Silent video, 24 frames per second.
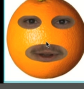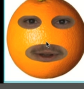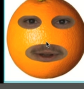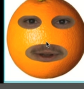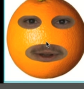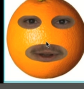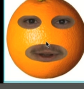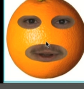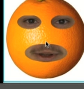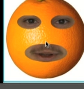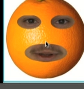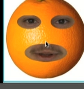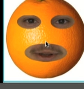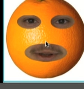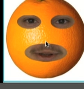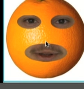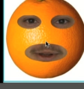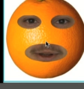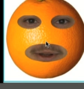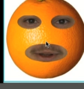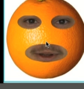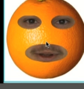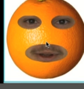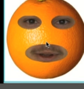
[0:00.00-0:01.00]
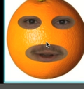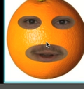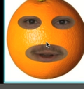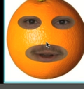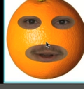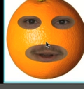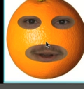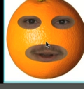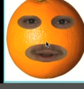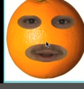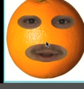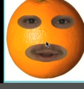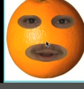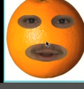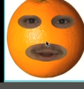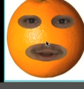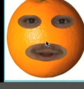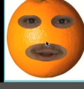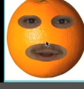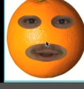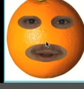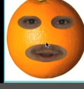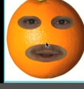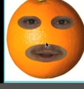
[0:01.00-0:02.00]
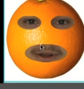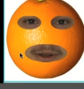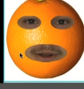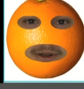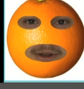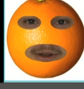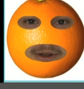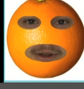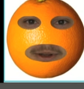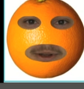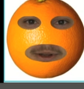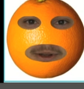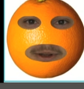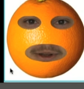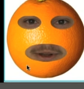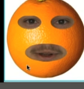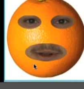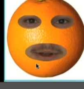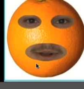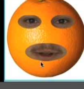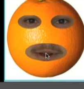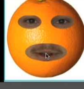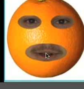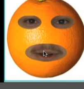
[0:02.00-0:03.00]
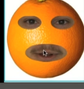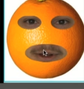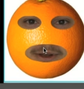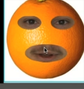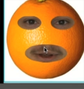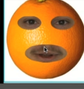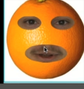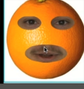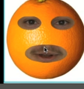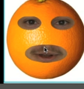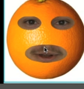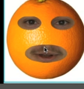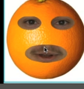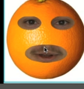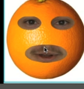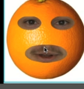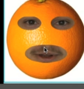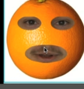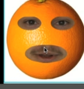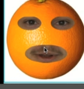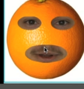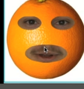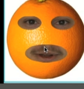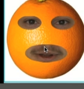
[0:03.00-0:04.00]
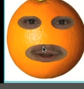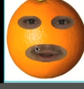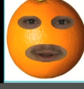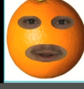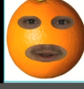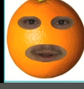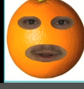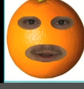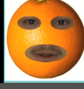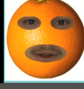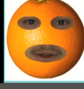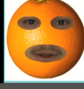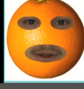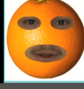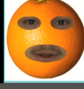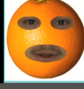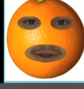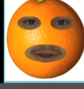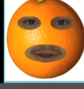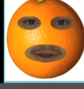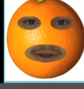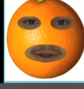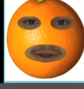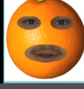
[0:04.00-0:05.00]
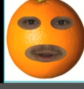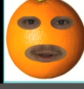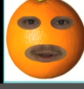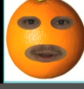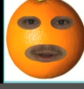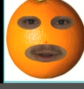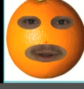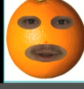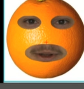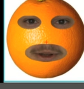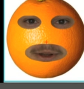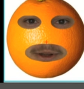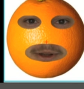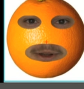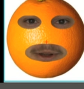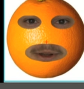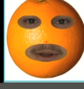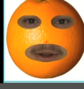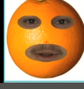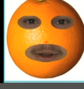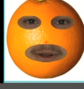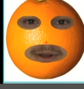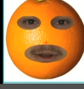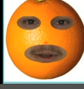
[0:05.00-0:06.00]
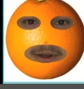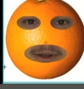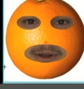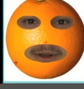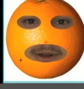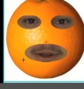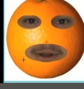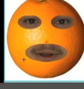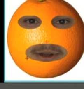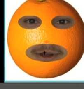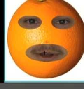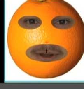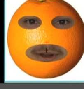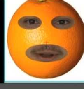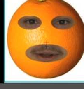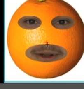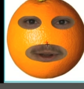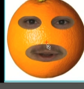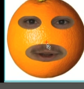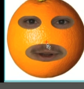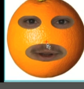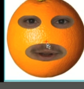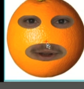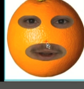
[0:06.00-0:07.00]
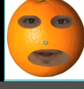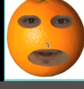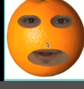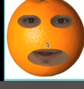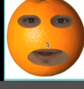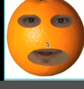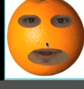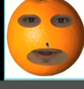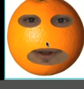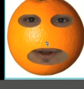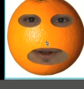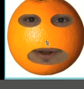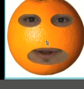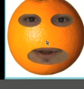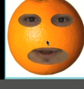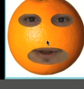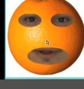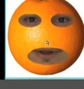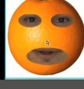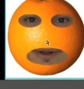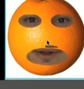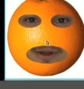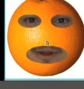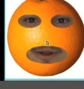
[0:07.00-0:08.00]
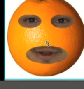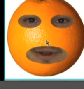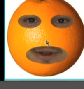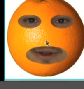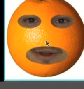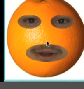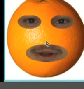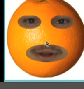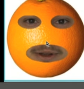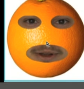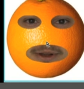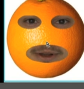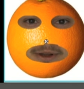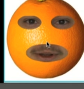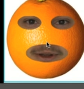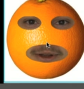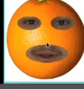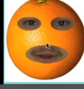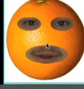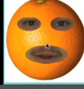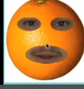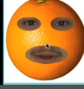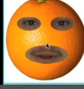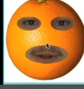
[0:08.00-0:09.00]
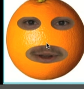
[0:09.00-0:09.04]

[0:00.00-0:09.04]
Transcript: a mustache. This mustache orange. I need to get this in a better position here.